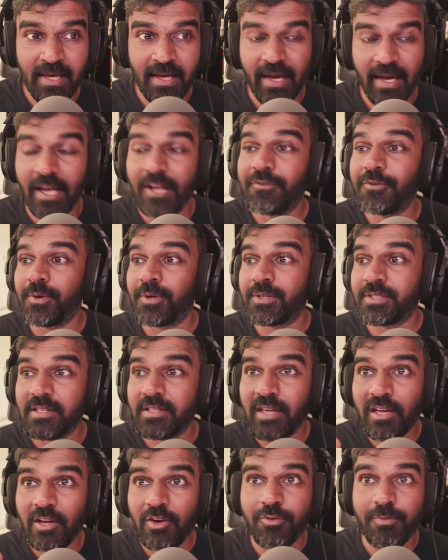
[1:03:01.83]
And if you're
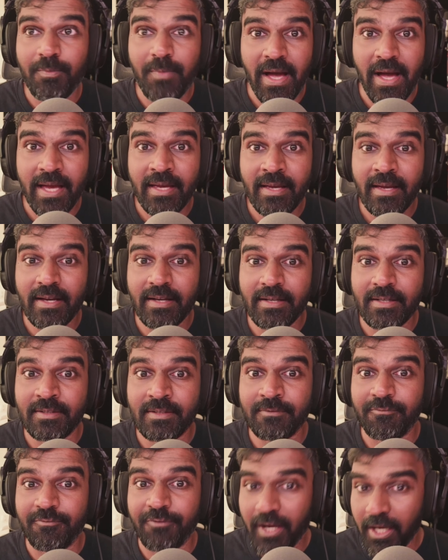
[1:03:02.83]
thinking of buying a
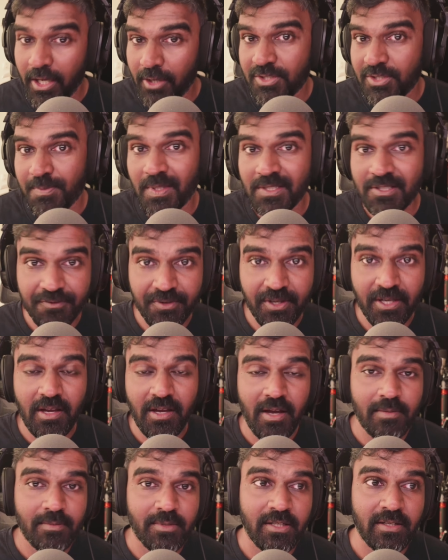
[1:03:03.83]
video specific
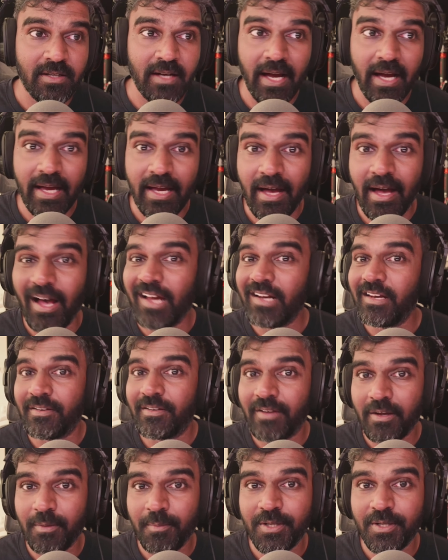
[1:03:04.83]
camera, I highly
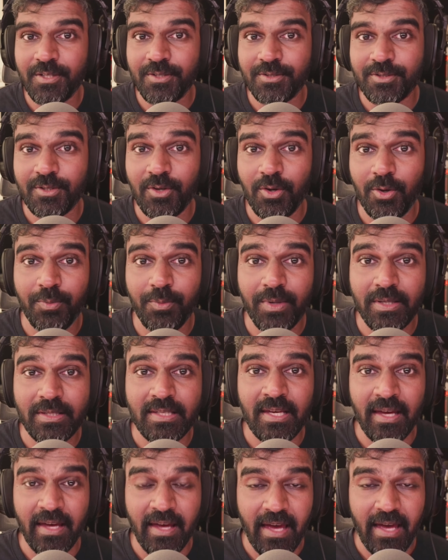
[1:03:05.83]
recommend you to go with
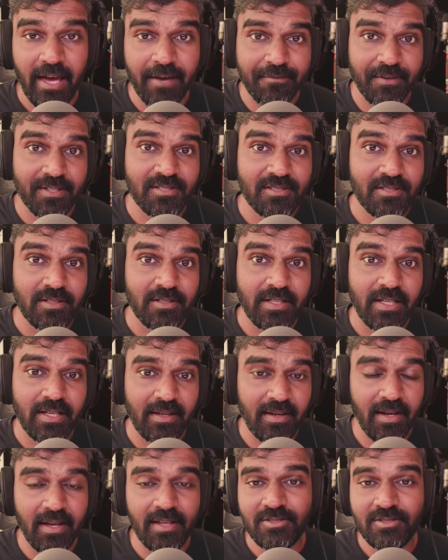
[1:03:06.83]

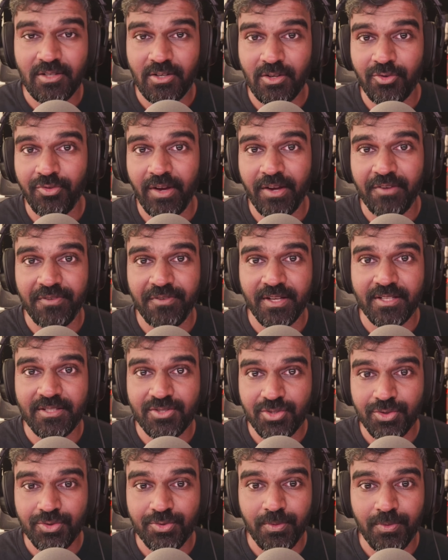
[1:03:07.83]
FX30 instead of
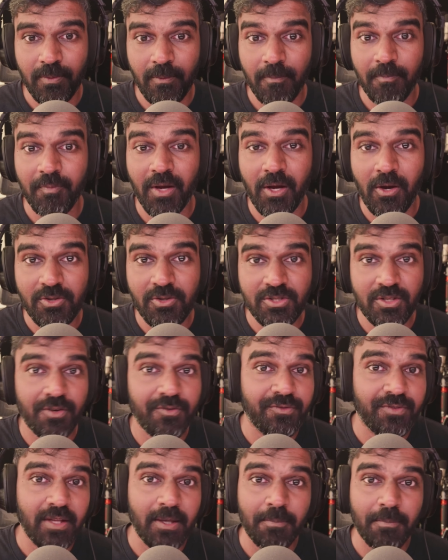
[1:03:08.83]
FX2 because
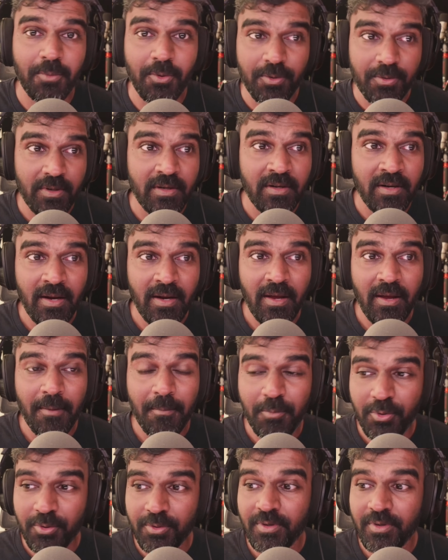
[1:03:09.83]
of the poor
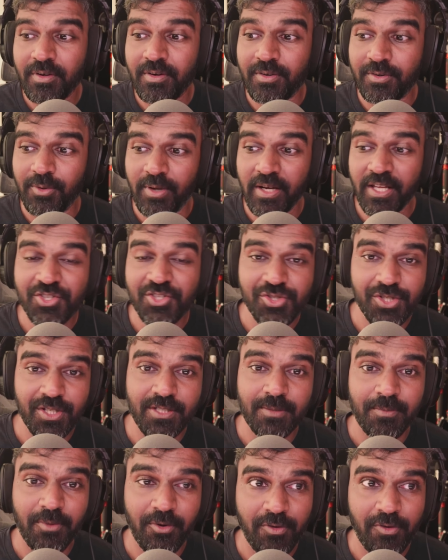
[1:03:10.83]
rolling
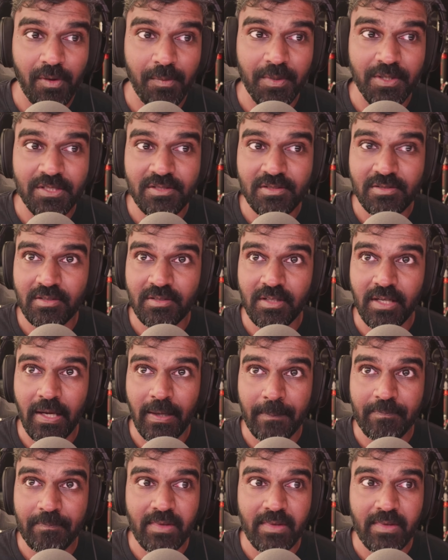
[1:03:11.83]
shutter performance. Yeah,
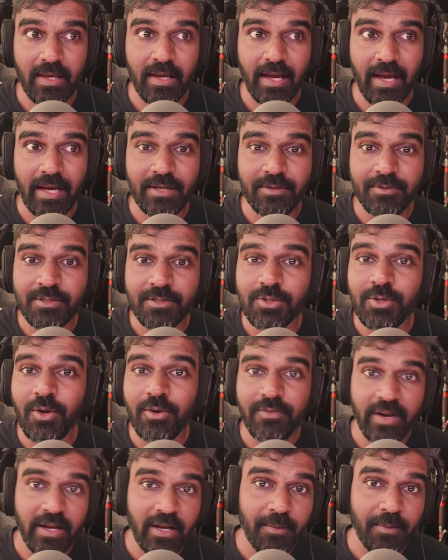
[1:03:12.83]
I do
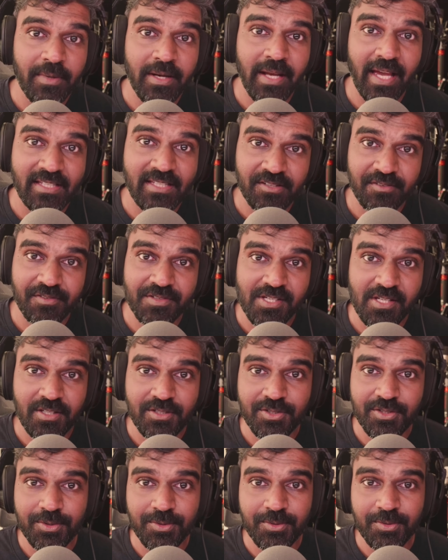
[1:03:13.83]
not recommend
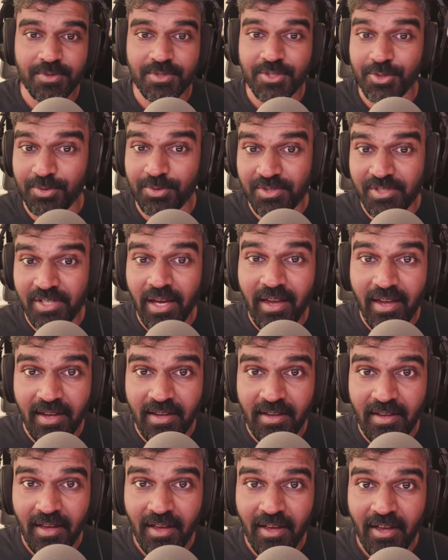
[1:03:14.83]
A7C II
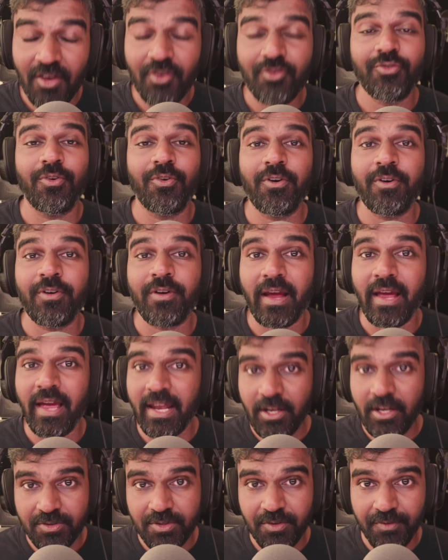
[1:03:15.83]
today for
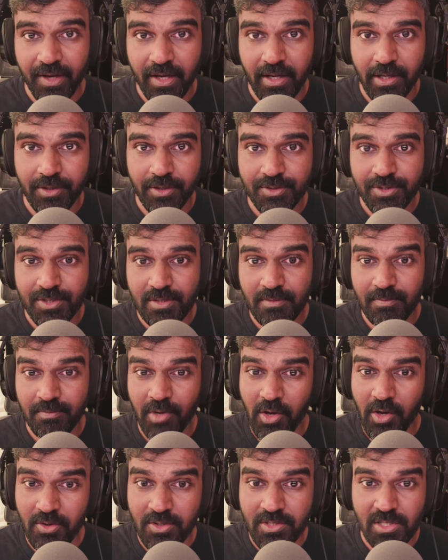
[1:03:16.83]
any of the videos
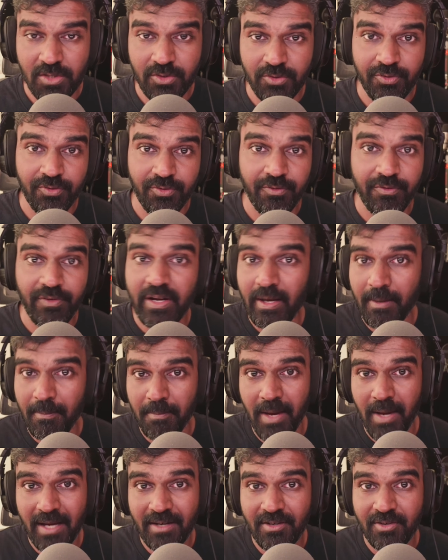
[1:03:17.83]
because of very
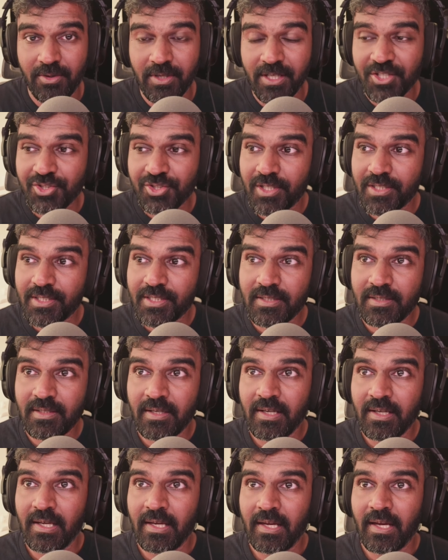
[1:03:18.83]
bad rolling shutter.
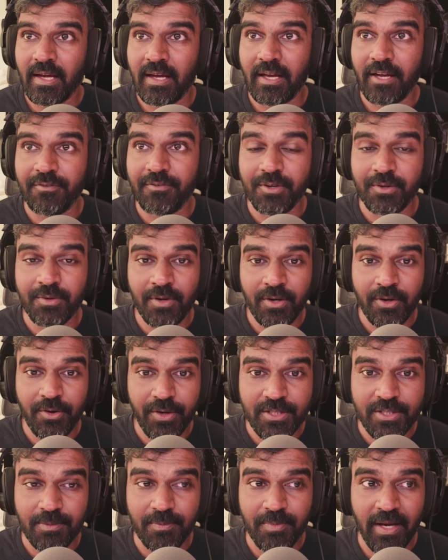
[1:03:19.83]
If you are
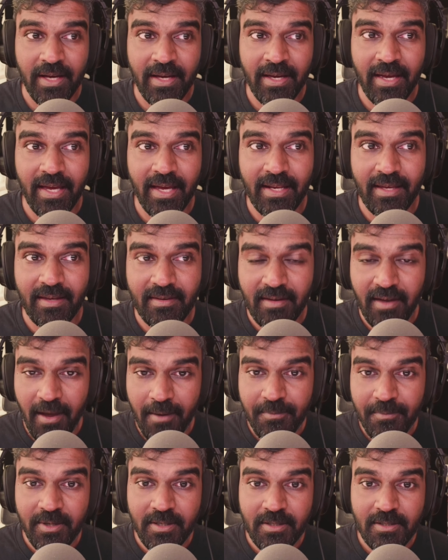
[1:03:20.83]
going to buy any
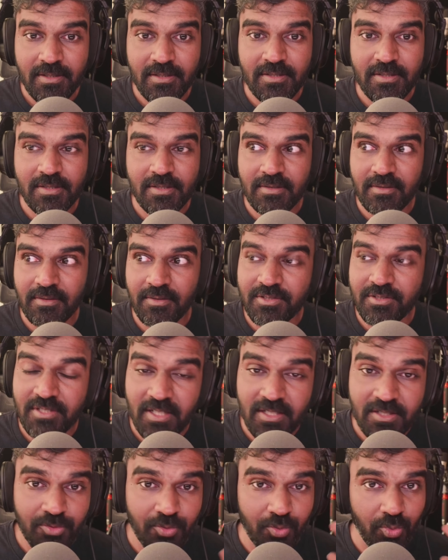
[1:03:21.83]
cameras,
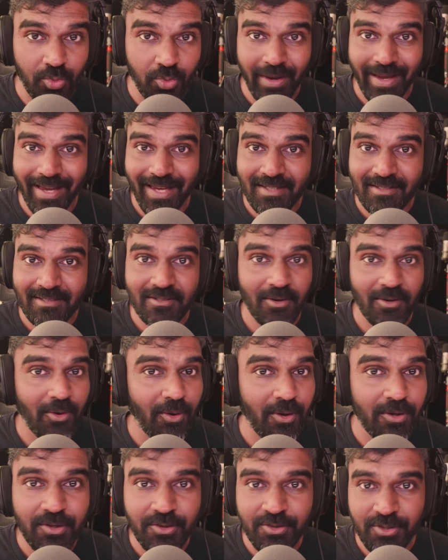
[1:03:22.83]
just wait,
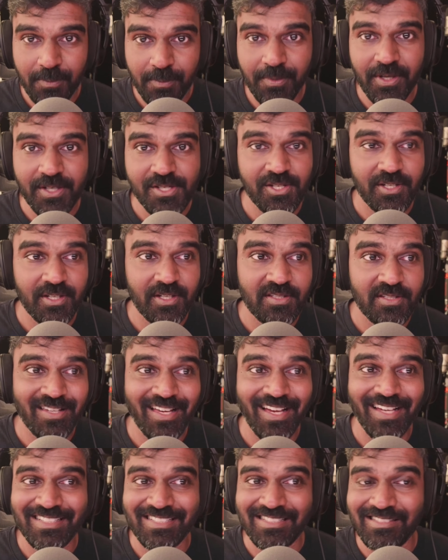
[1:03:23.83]
hold on your purchase
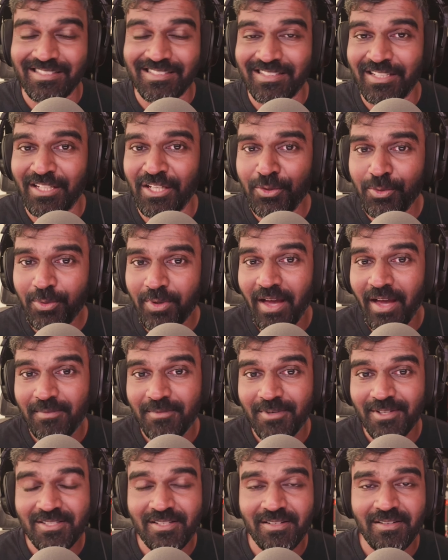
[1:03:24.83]
until the new
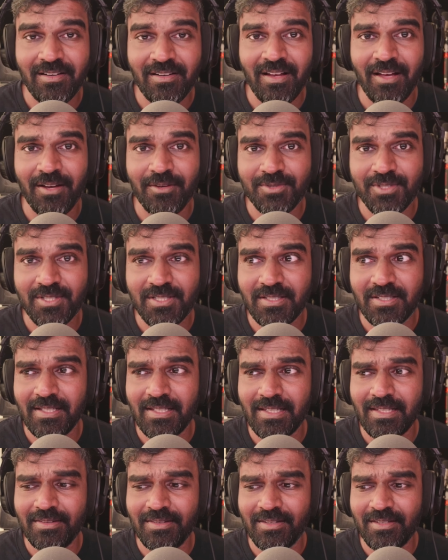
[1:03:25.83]
cameras are announced
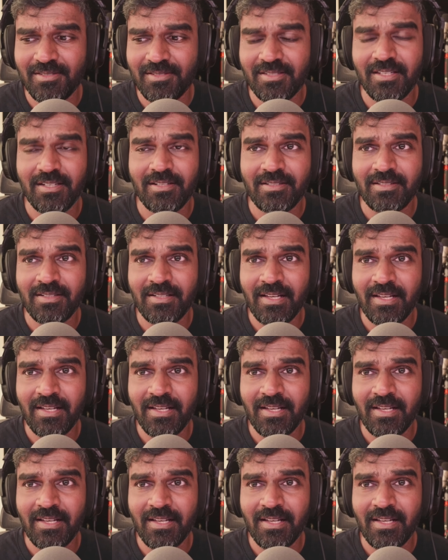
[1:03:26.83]
this year.